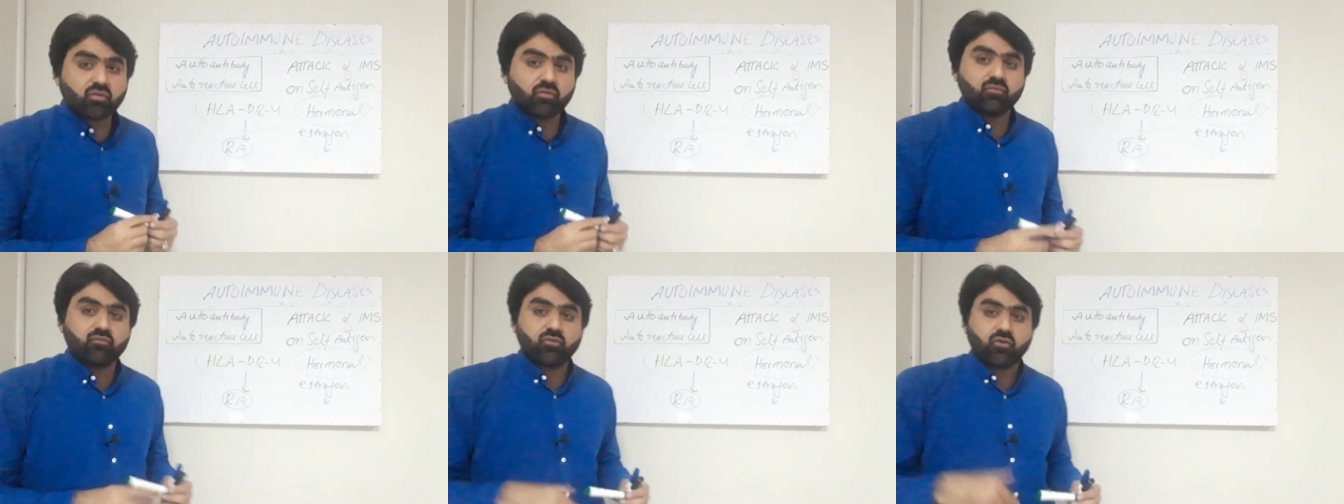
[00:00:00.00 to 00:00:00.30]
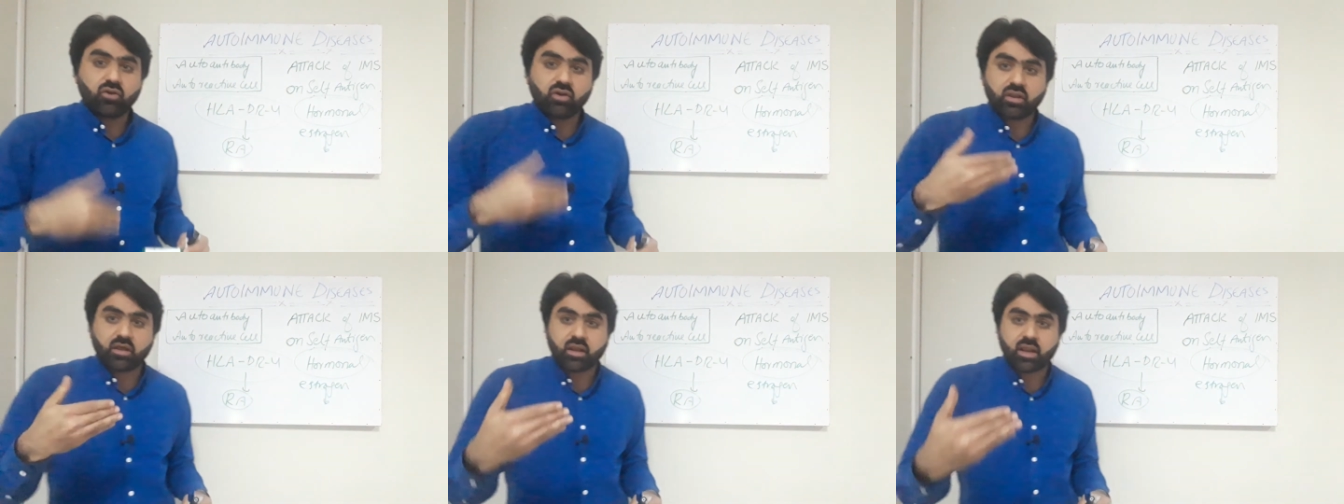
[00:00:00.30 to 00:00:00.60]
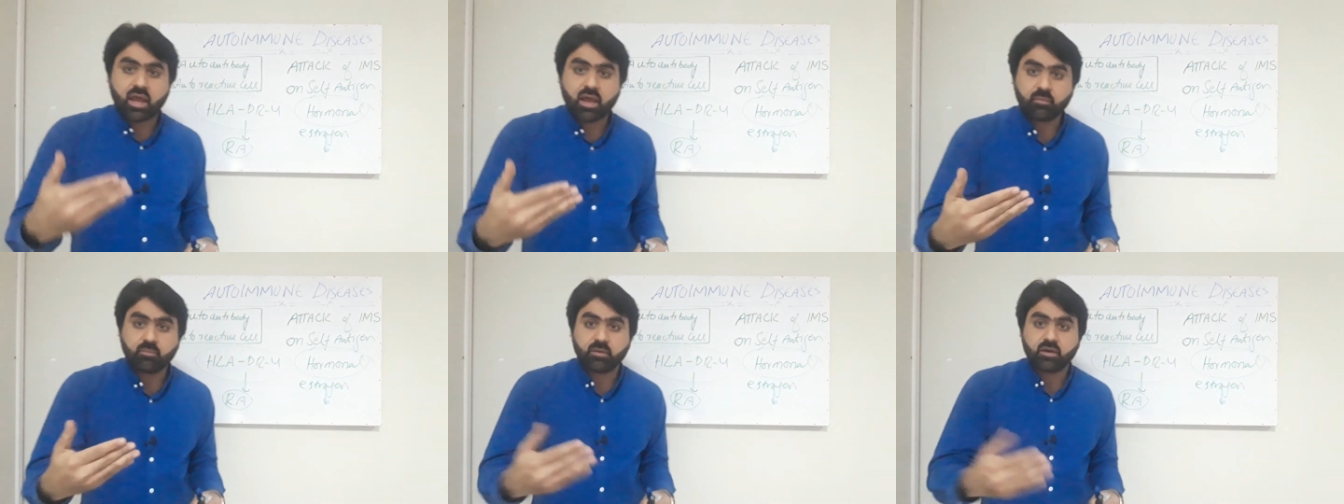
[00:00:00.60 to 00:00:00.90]

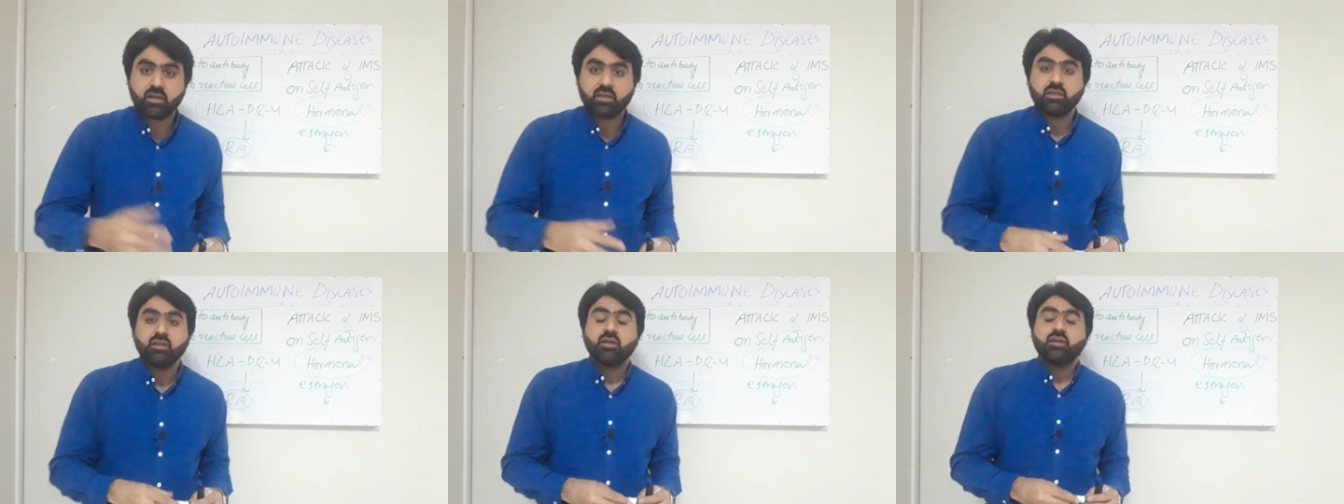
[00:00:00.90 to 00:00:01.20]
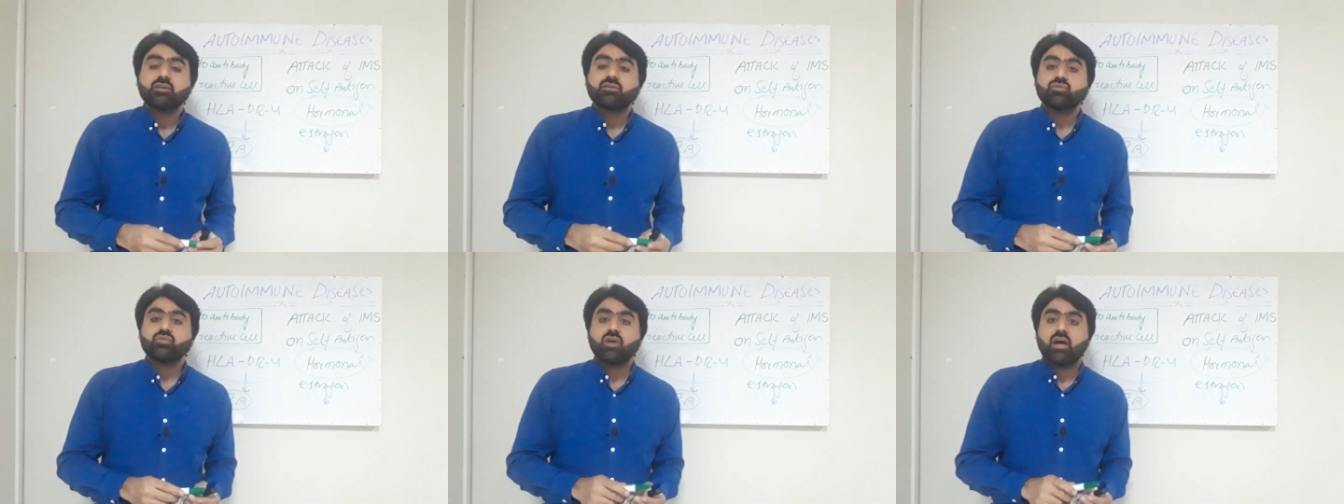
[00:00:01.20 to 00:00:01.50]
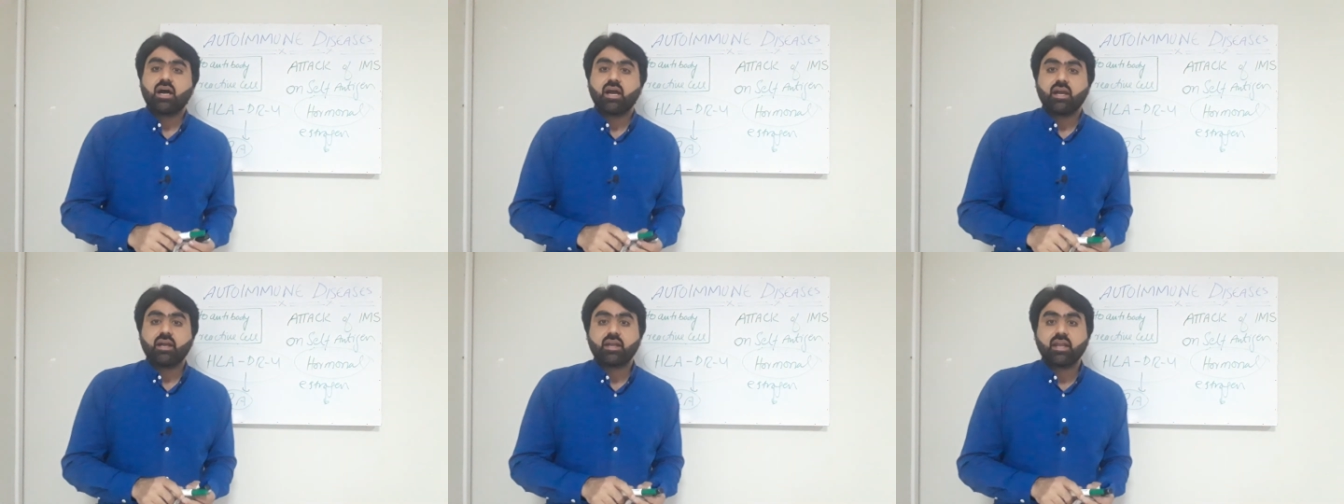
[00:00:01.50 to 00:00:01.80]
vulnerable to
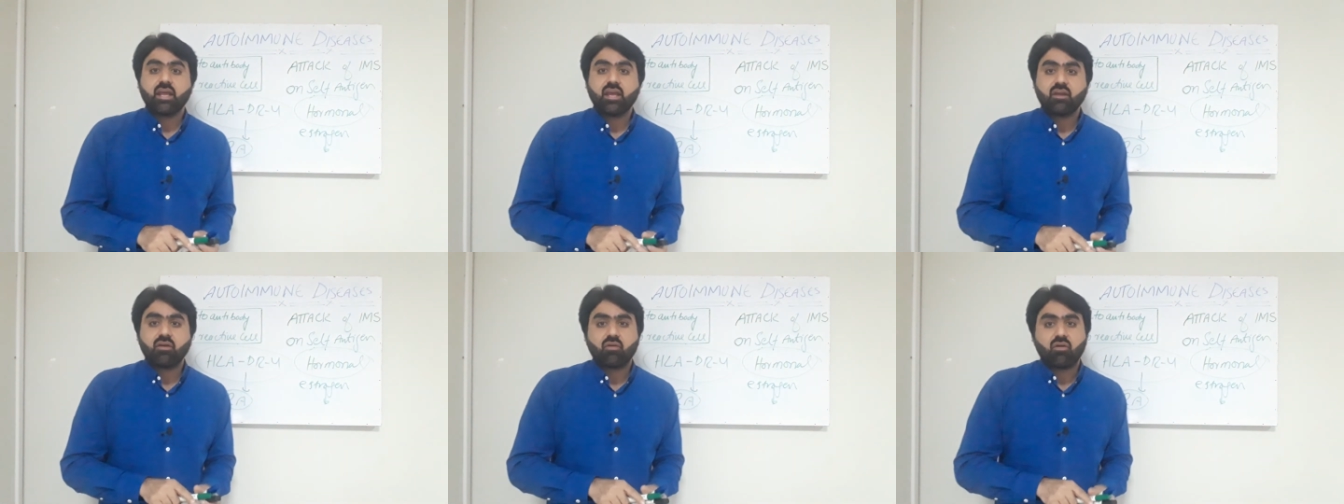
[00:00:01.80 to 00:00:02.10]
the attack